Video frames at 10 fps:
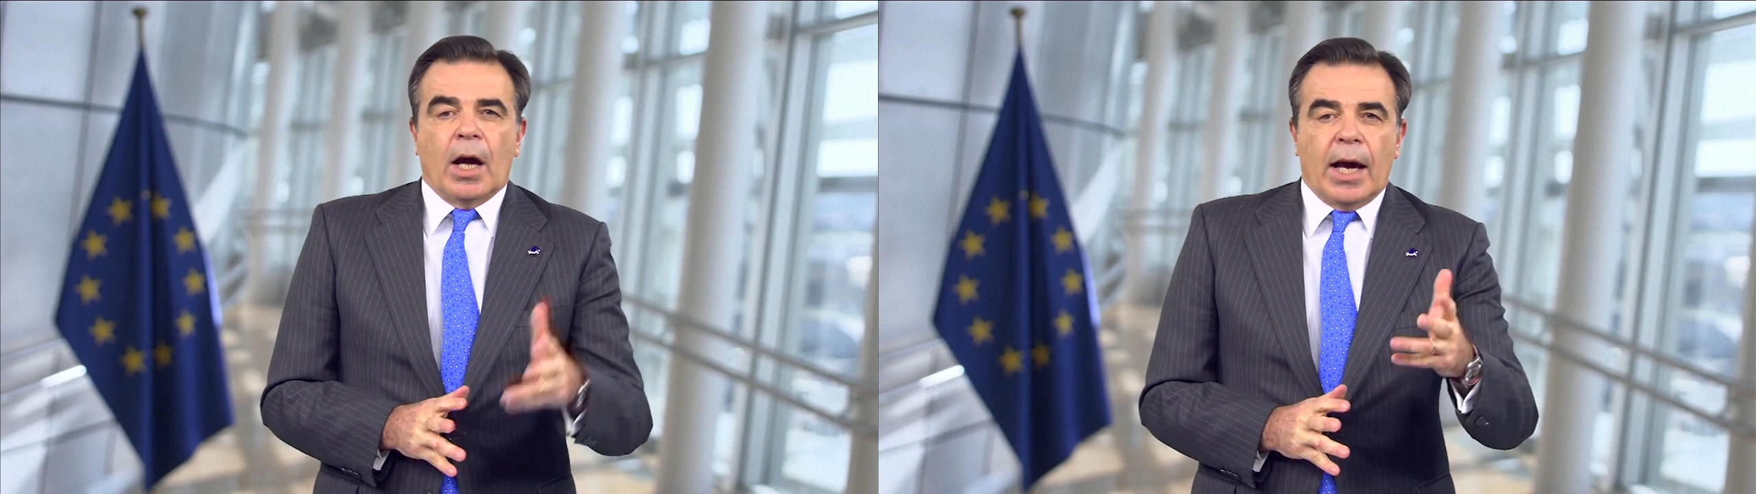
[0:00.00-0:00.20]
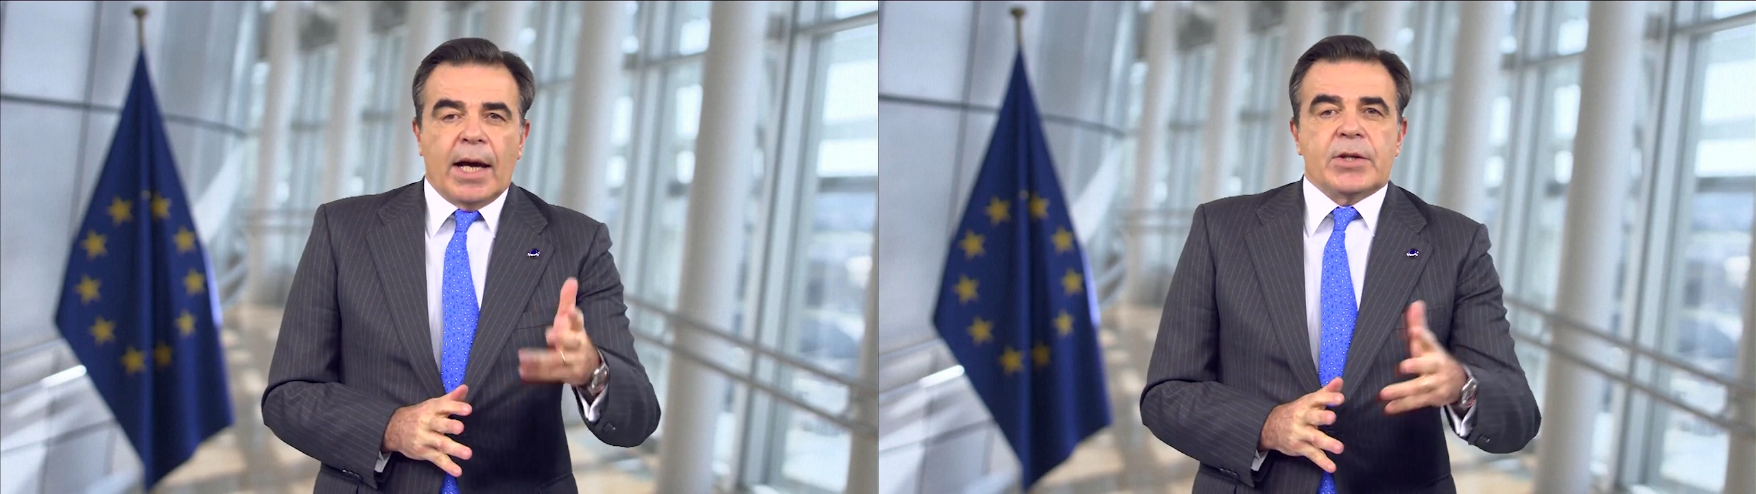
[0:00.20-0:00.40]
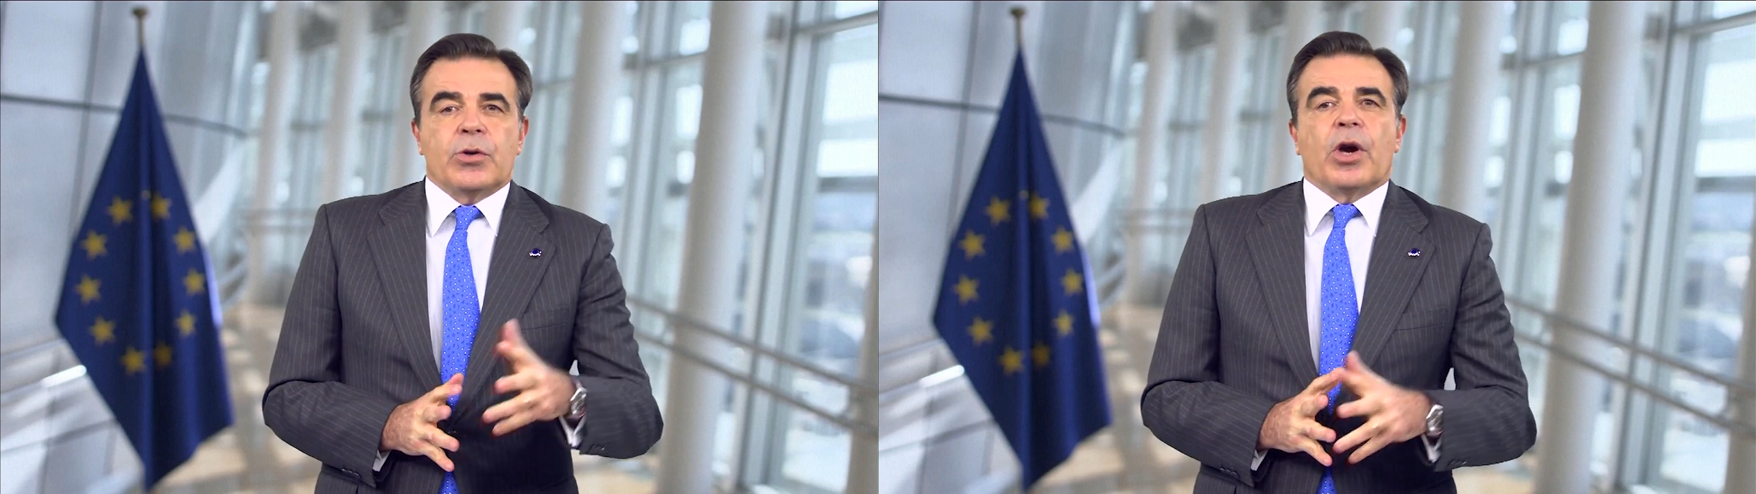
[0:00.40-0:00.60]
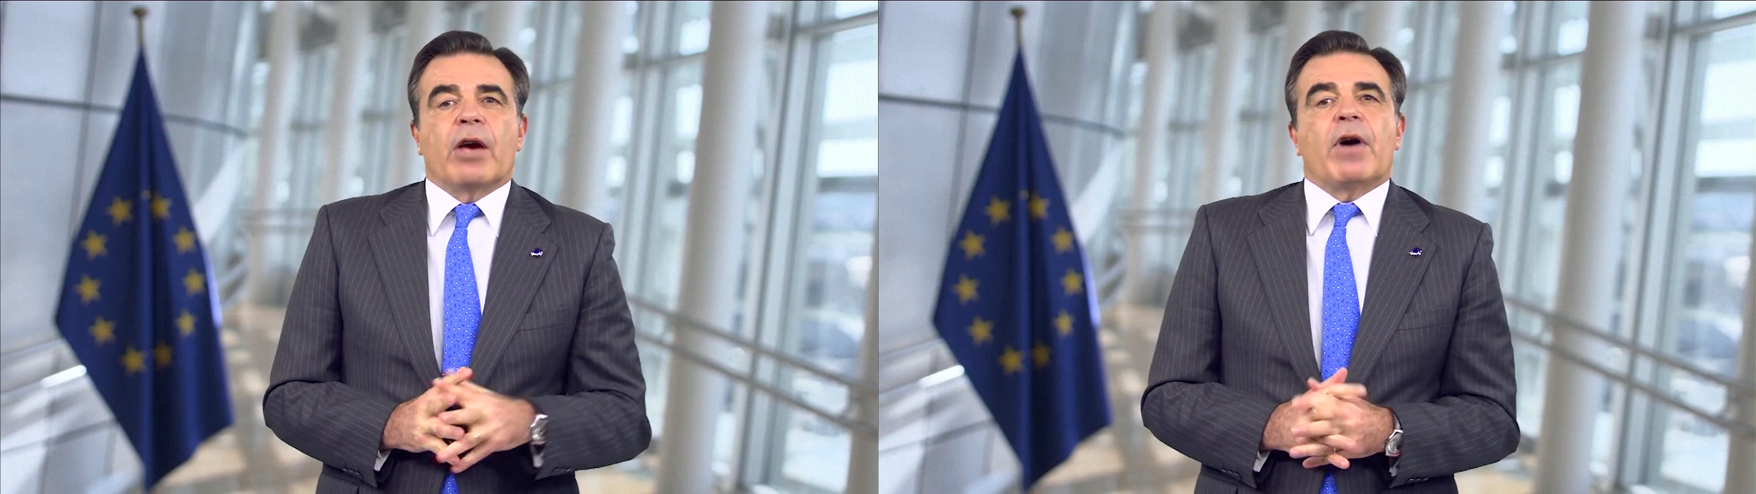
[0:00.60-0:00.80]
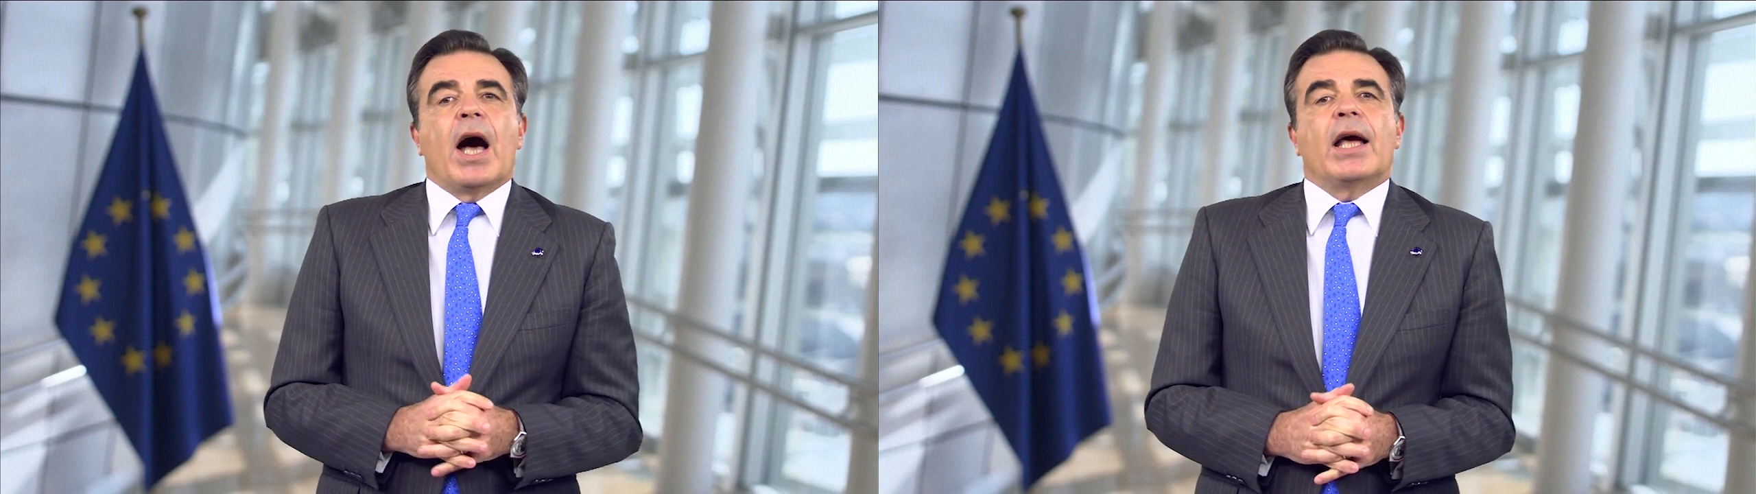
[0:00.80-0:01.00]
As you
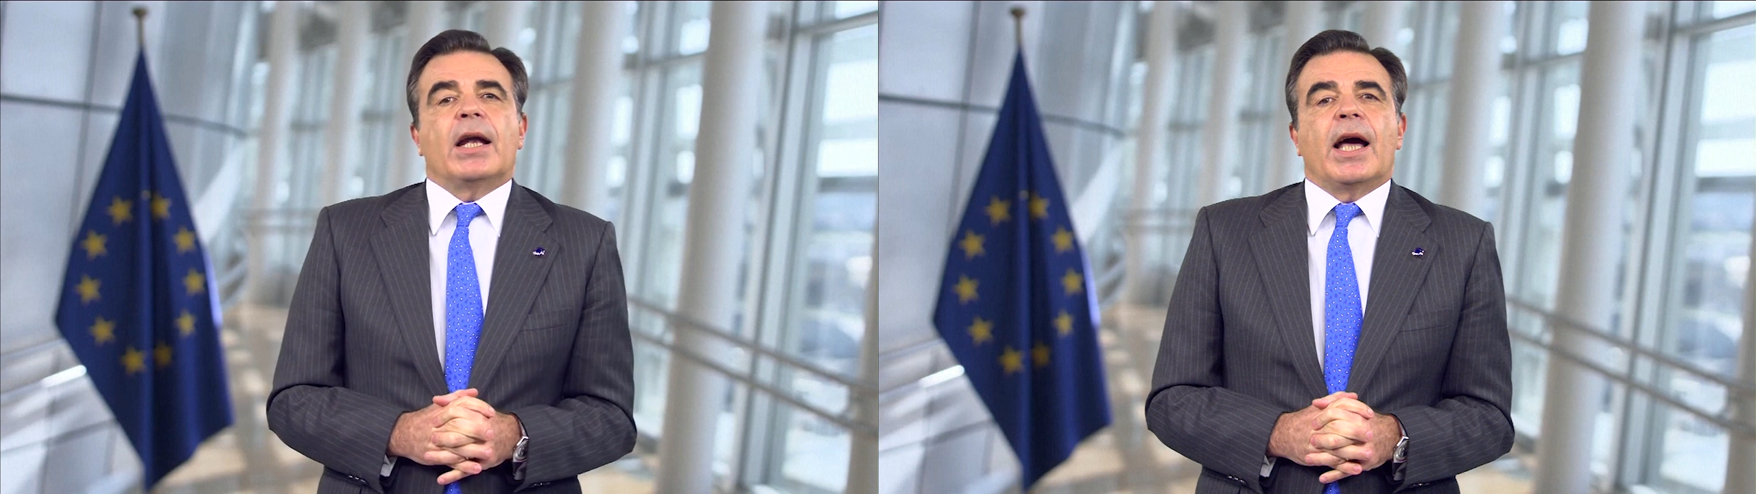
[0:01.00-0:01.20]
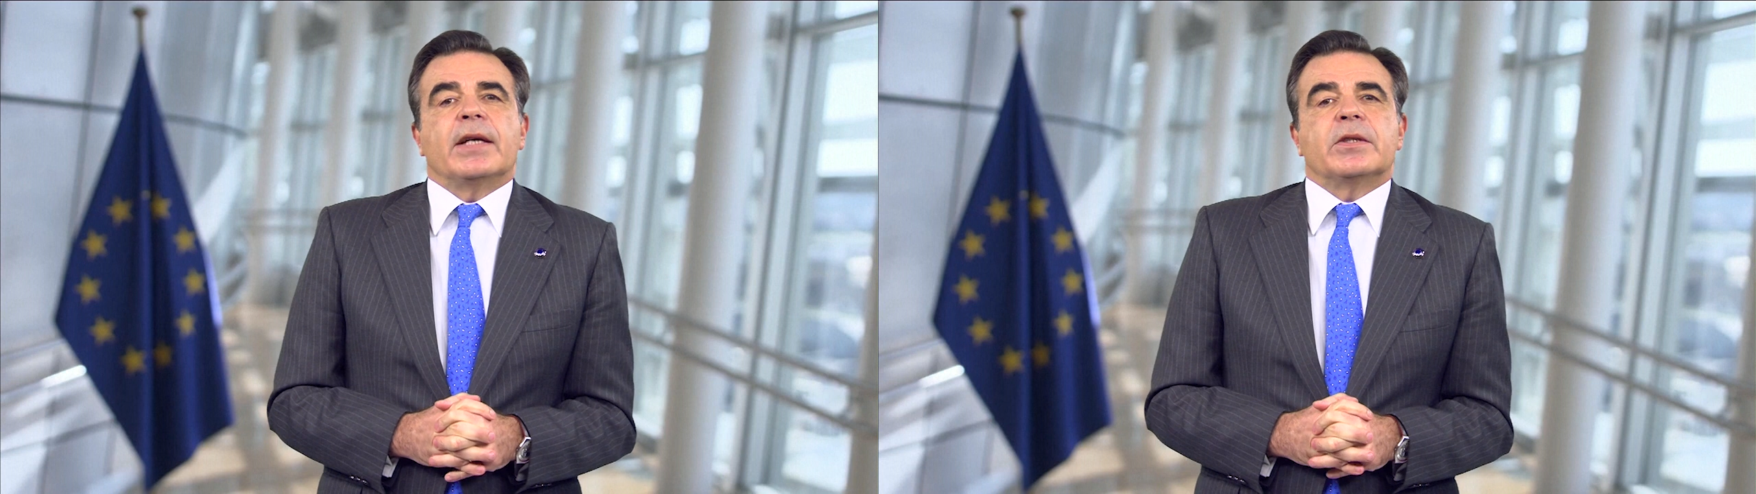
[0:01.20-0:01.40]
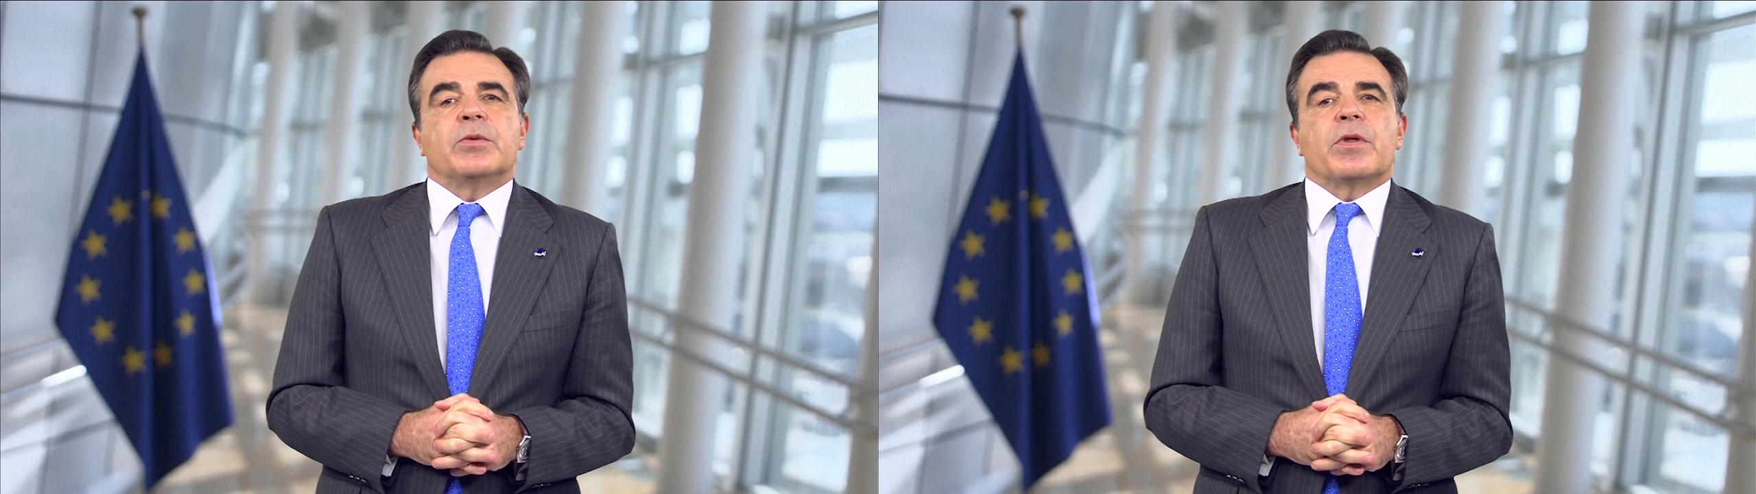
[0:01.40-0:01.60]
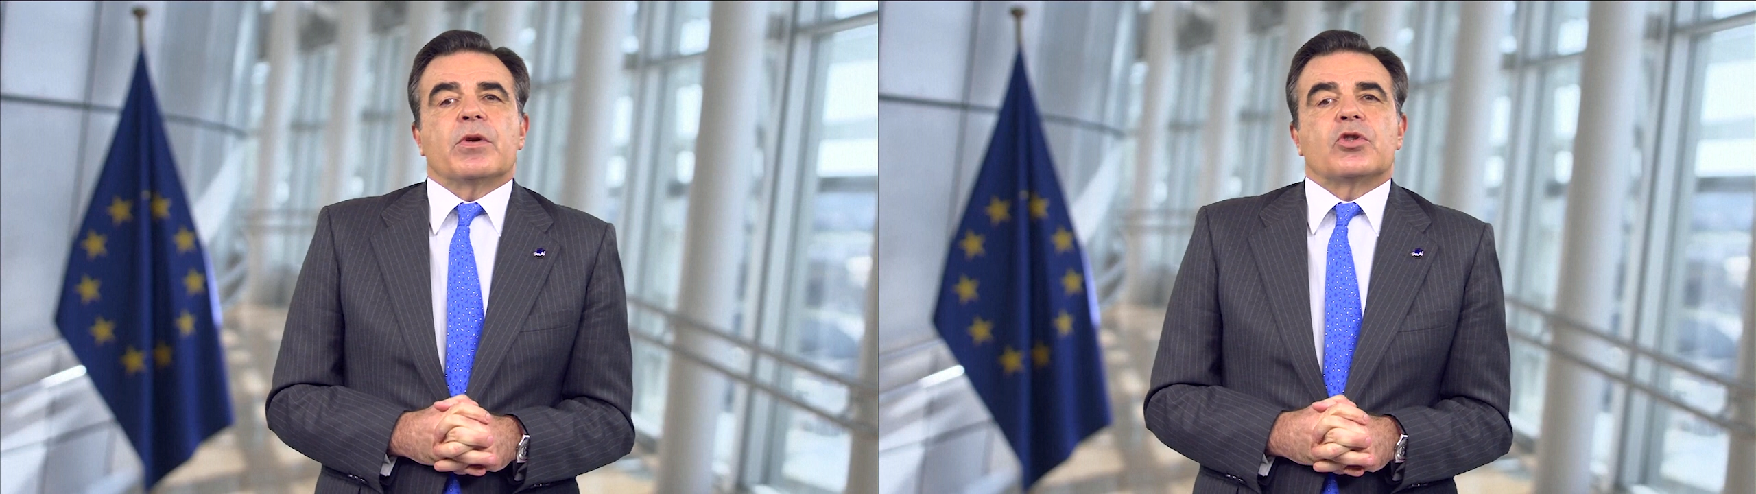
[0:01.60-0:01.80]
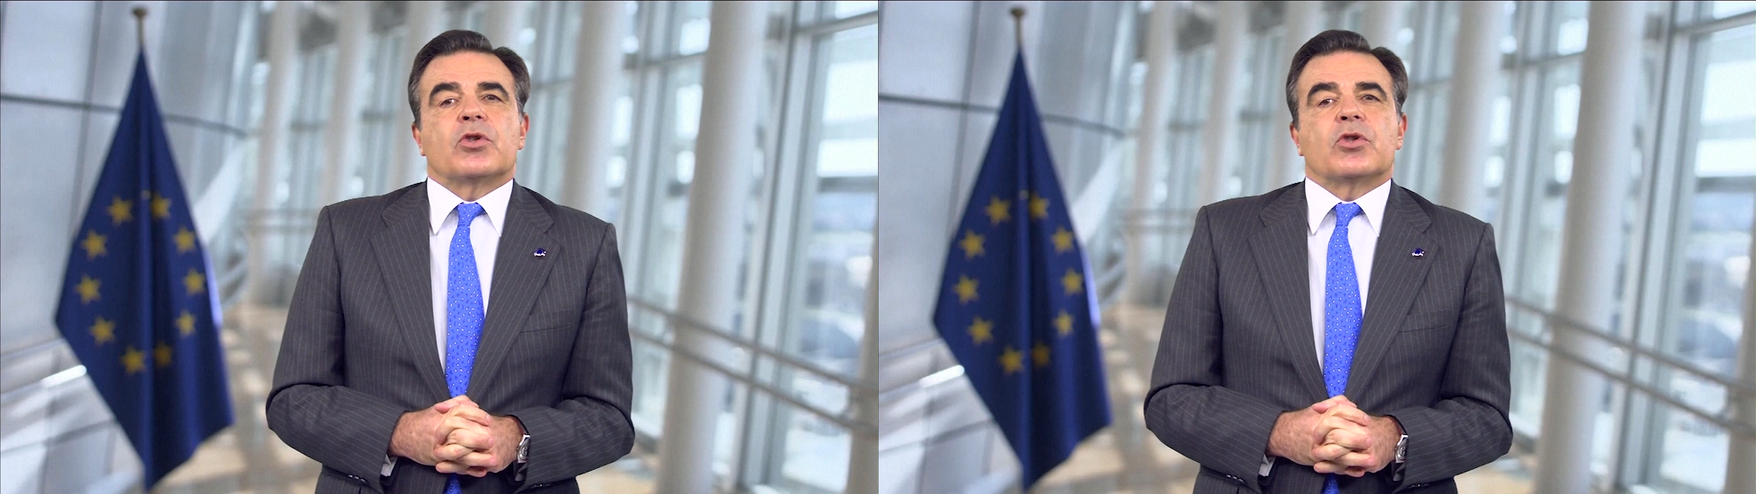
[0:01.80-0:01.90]
have highlighted with your